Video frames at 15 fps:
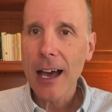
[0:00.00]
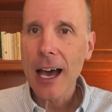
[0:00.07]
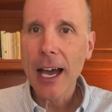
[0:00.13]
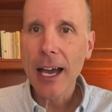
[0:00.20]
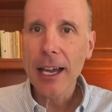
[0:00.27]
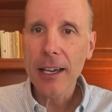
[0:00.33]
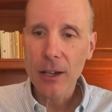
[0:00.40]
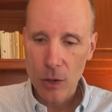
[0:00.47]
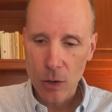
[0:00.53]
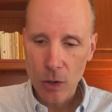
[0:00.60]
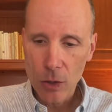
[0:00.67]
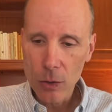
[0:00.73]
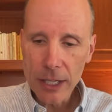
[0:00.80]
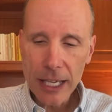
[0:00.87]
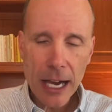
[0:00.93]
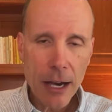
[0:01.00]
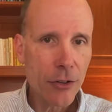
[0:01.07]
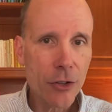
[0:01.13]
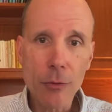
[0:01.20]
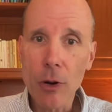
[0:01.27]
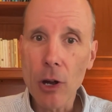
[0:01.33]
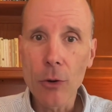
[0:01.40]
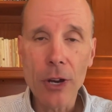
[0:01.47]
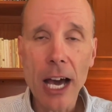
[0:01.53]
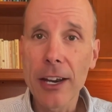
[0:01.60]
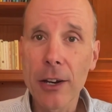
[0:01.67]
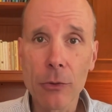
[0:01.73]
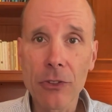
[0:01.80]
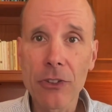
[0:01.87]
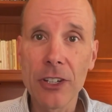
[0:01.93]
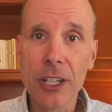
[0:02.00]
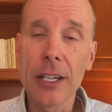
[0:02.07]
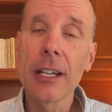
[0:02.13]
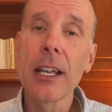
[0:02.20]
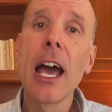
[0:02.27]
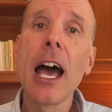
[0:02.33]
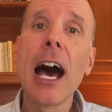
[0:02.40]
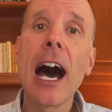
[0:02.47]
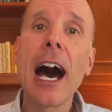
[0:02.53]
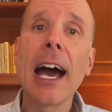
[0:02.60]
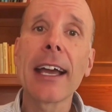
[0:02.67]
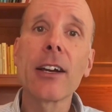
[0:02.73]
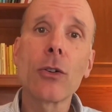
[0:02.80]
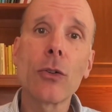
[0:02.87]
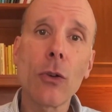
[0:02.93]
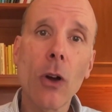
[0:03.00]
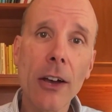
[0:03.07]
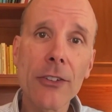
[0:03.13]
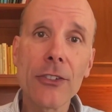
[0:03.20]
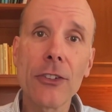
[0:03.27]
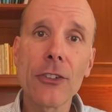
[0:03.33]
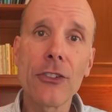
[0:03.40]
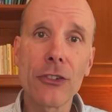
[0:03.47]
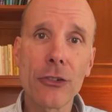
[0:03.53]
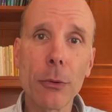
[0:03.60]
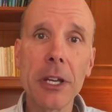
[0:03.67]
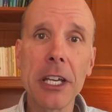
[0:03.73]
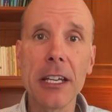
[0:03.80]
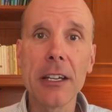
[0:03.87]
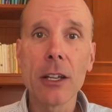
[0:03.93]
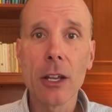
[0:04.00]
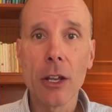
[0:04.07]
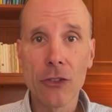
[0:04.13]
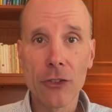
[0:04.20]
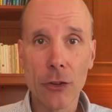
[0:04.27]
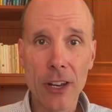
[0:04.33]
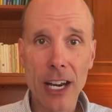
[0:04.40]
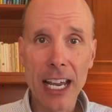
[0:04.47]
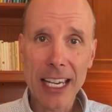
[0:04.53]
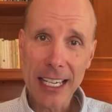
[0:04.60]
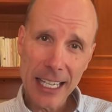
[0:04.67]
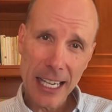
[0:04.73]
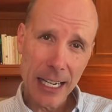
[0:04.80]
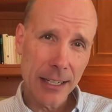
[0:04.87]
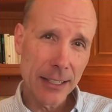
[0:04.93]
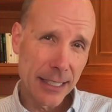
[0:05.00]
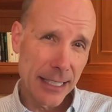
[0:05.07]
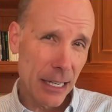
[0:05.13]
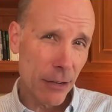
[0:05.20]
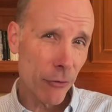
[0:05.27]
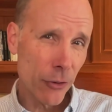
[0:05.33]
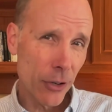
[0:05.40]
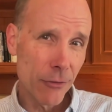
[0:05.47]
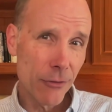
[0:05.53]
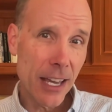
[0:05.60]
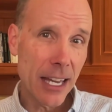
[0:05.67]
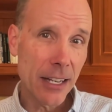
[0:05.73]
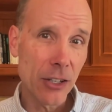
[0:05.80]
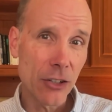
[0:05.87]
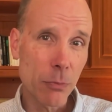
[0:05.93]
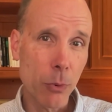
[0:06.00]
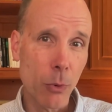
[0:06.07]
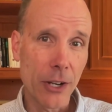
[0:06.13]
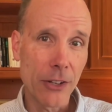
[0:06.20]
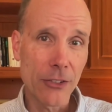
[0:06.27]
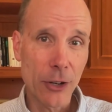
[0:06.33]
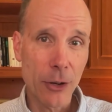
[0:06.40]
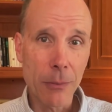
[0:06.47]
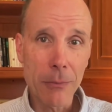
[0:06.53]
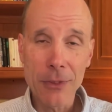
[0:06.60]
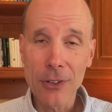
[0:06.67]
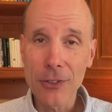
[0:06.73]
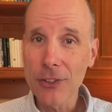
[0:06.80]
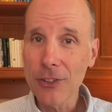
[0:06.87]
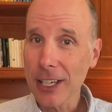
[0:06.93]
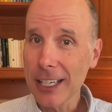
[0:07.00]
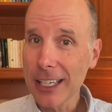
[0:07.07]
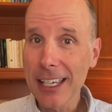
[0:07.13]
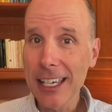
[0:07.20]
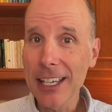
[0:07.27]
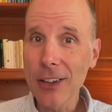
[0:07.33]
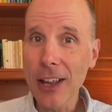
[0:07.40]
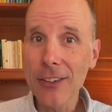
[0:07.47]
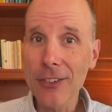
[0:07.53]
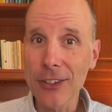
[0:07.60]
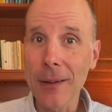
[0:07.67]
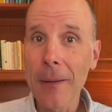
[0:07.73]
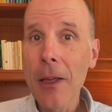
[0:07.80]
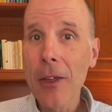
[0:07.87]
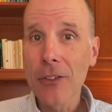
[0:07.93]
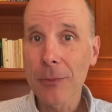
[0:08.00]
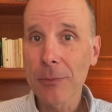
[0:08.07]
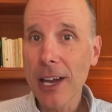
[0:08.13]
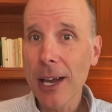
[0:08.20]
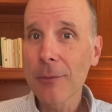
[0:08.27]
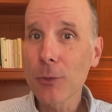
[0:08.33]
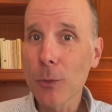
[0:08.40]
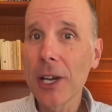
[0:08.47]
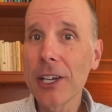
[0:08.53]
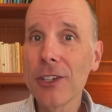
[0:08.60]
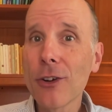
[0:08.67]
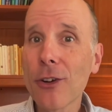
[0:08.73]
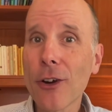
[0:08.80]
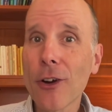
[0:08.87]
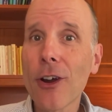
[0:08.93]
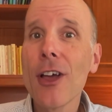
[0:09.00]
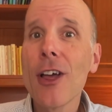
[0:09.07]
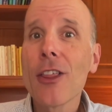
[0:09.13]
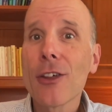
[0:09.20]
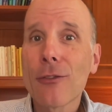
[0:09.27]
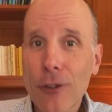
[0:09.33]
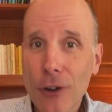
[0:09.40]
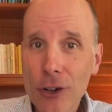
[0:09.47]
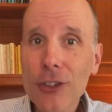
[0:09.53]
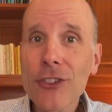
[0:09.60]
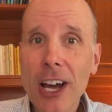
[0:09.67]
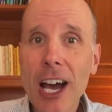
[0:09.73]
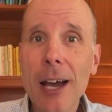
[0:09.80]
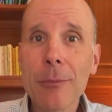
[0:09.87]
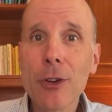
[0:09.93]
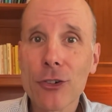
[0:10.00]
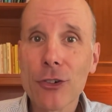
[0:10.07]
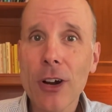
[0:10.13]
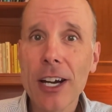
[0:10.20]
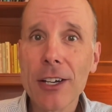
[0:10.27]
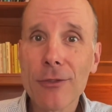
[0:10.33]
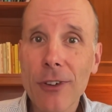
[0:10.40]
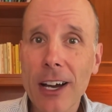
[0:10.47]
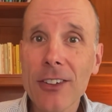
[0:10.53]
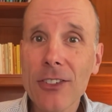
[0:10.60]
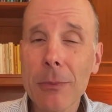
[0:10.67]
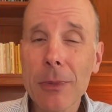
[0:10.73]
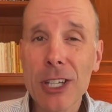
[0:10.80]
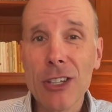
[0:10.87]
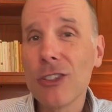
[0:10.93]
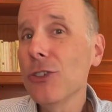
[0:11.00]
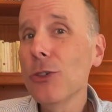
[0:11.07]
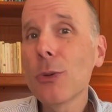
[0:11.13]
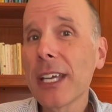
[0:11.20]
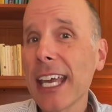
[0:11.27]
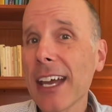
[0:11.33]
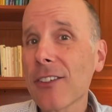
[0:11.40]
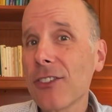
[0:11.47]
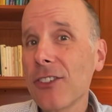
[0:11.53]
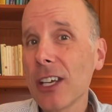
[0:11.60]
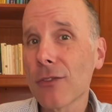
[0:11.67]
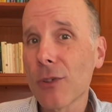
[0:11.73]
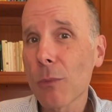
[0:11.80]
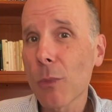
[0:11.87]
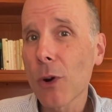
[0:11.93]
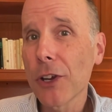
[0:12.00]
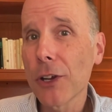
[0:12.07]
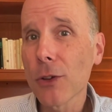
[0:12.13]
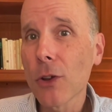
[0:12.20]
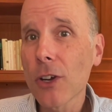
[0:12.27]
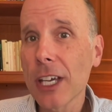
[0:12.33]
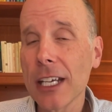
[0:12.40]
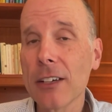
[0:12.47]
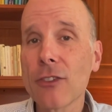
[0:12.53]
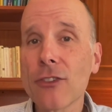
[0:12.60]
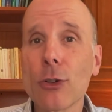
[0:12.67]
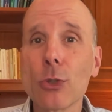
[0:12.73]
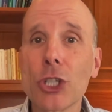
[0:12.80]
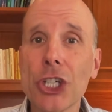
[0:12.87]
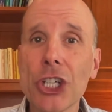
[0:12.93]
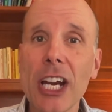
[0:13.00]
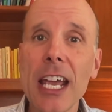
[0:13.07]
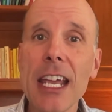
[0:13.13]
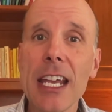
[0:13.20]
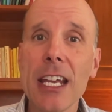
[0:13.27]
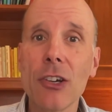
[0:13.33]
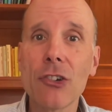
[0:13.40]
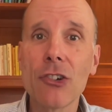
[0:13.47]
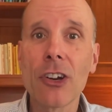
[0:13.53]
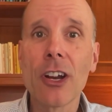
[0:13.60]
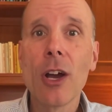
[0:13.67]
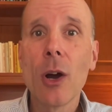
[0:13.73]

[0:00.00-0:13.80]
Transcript: I look out on the road, I don't see it. I cross the street so that I can get a different vantage point. So this is a key lesson. Sometimes when the first time you're trying to find something, you can't see it from where you're looking. So change